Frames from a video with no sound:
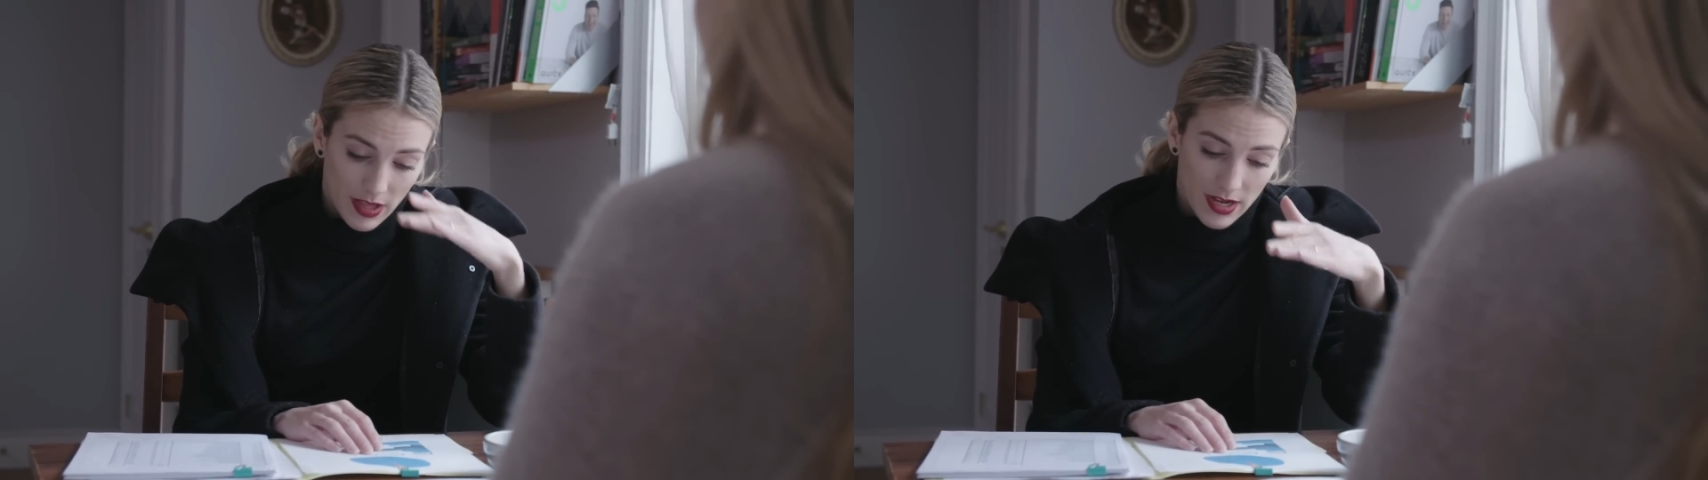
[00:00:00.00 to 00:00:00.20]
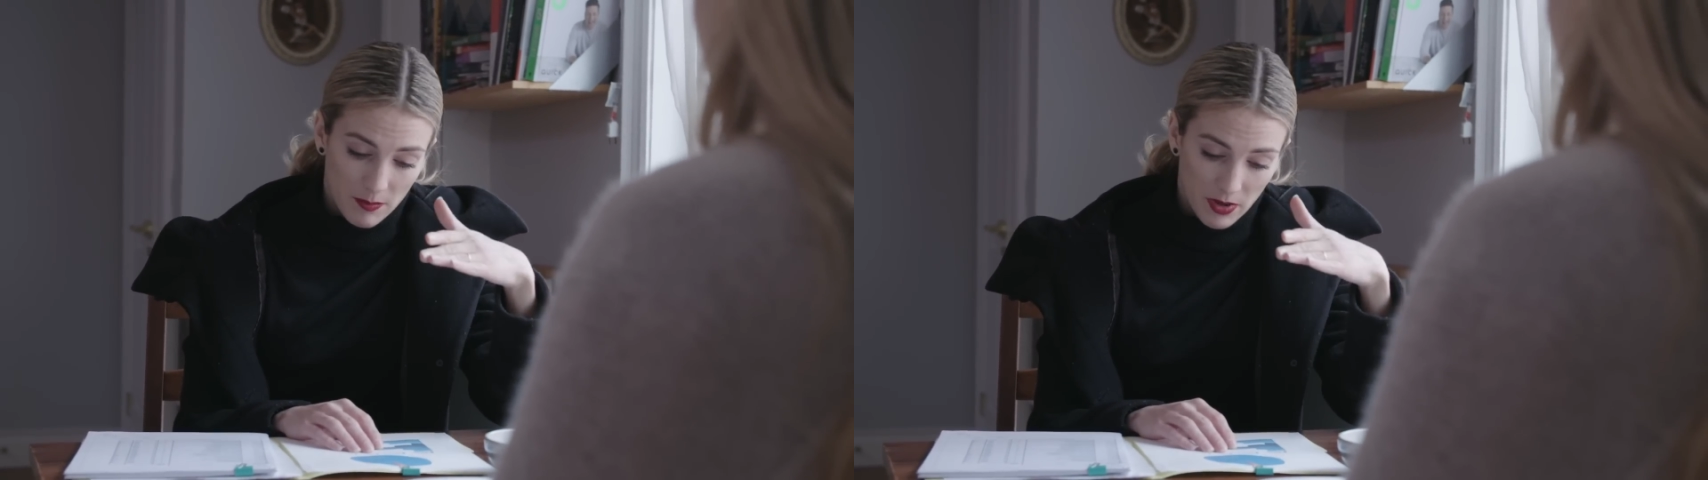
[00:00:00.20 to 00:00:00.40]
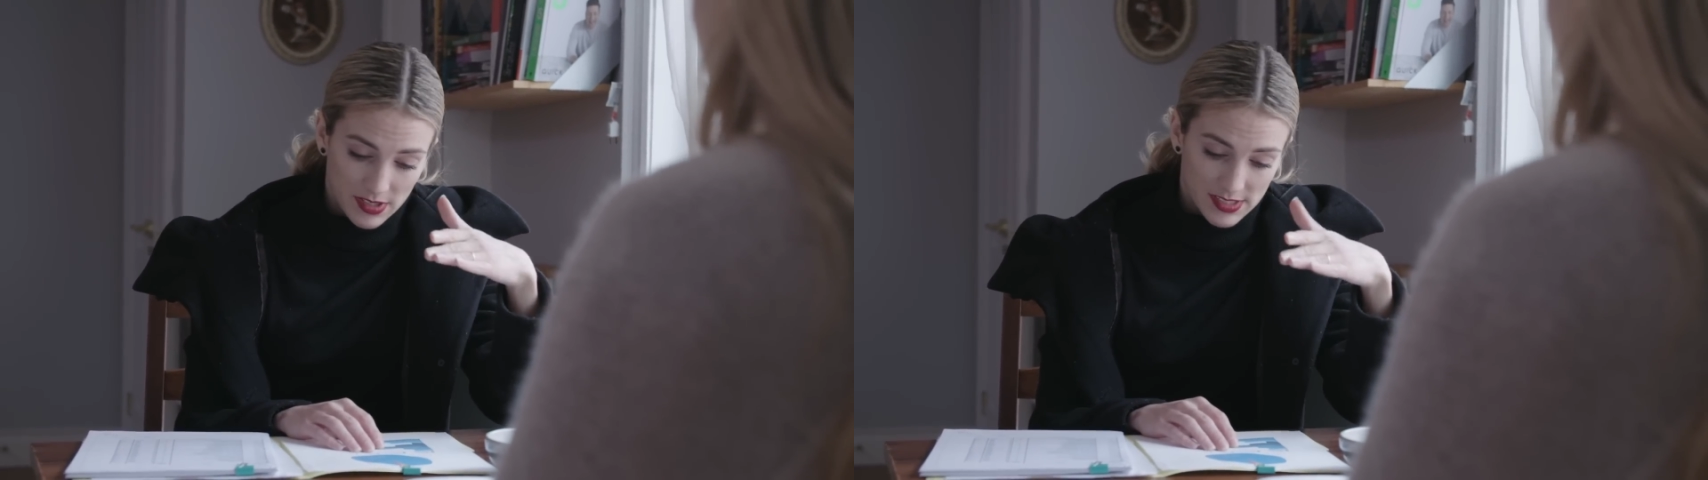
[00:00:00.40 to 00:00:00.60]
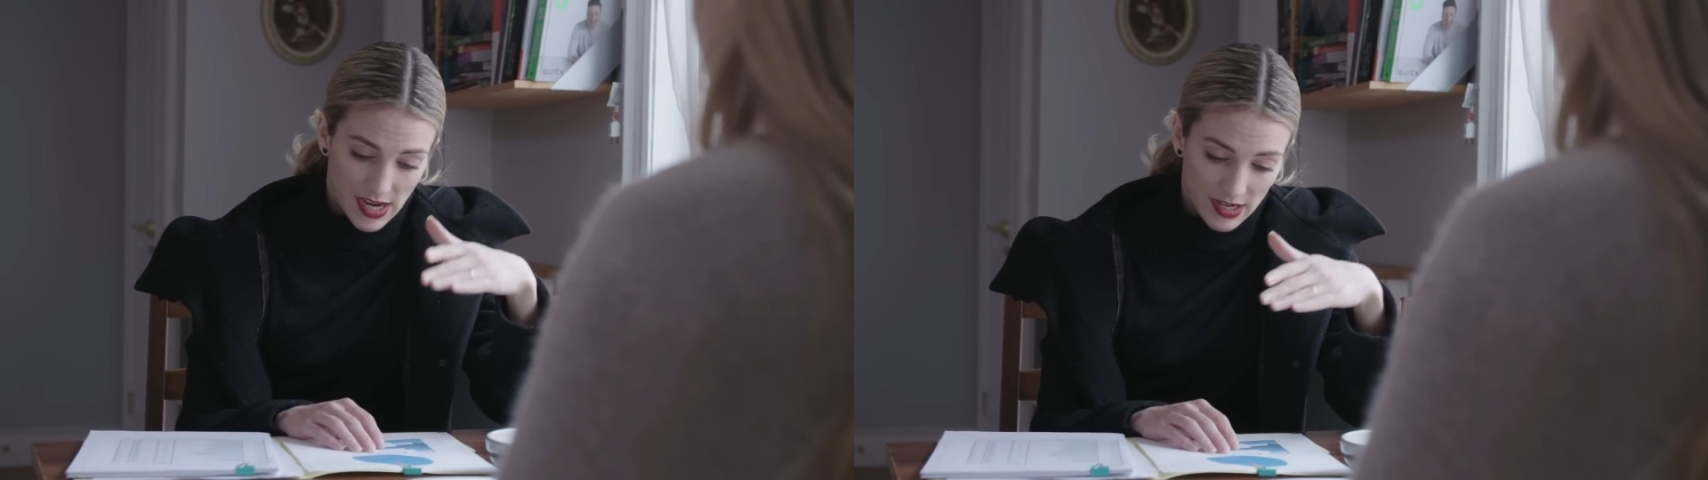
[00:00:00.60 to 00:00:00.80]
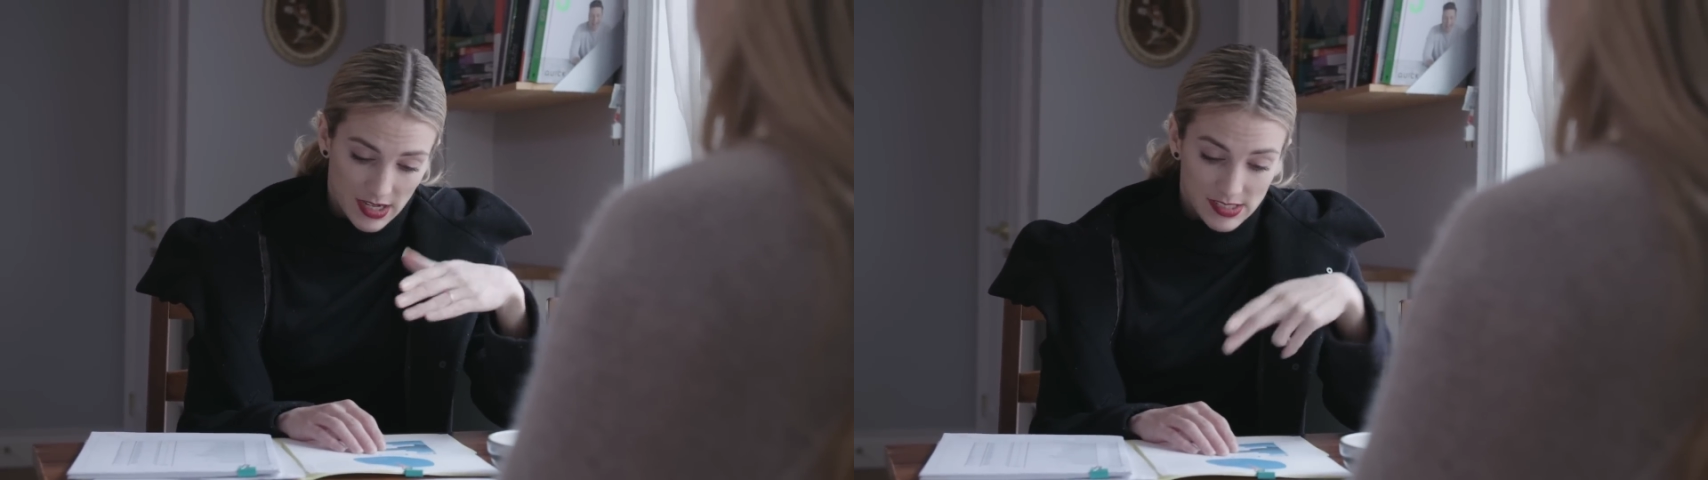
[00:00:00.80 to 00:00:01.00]
lighten up on the
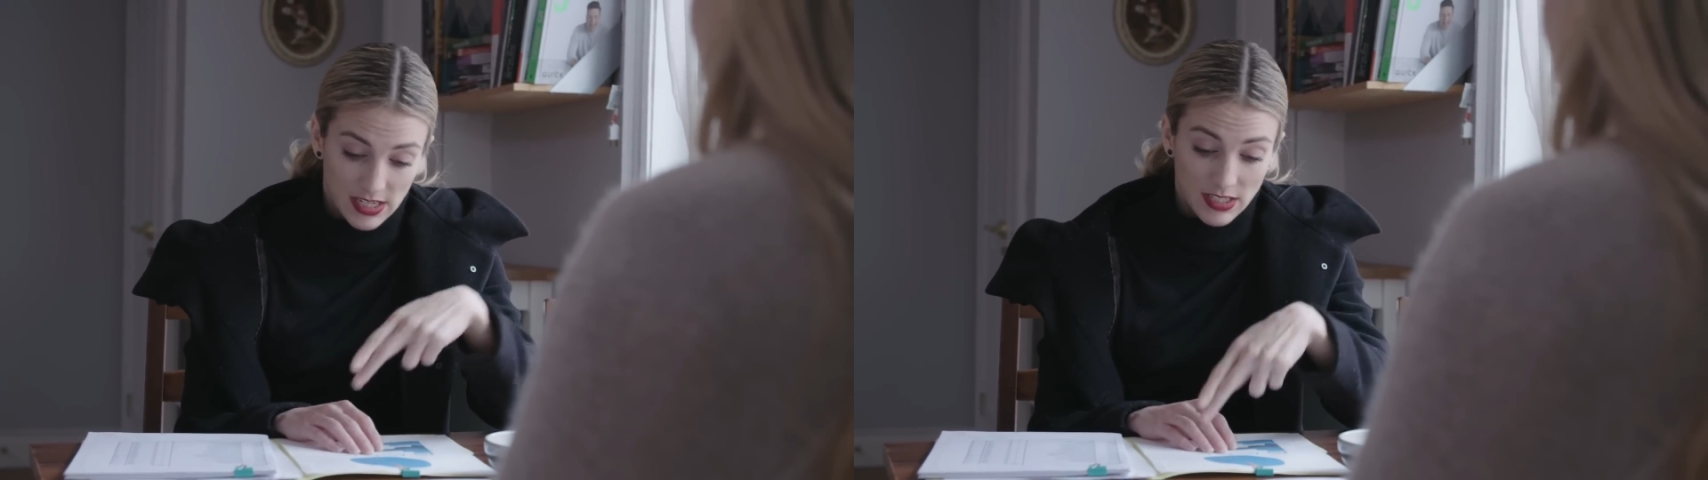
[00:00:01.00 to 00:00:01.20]
sadness.